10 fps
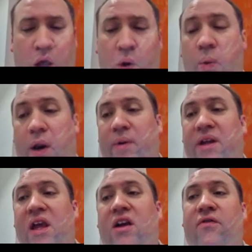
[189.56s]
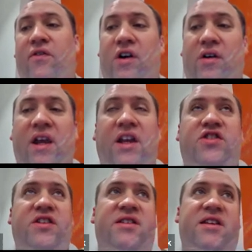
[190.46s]
where we can convert
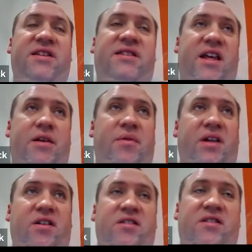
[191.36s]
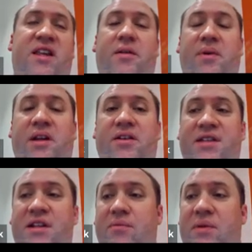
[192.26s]
inches into centimeters, centimeters
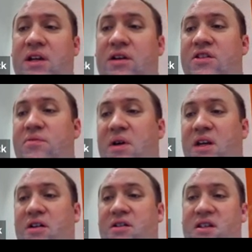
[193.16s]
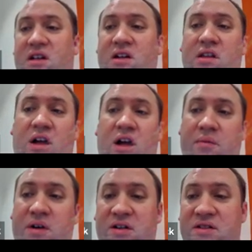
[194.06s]
into meters, meters into
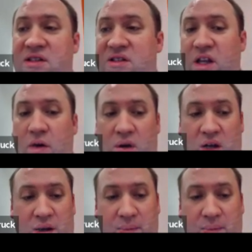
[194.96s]
kilometers, and so on.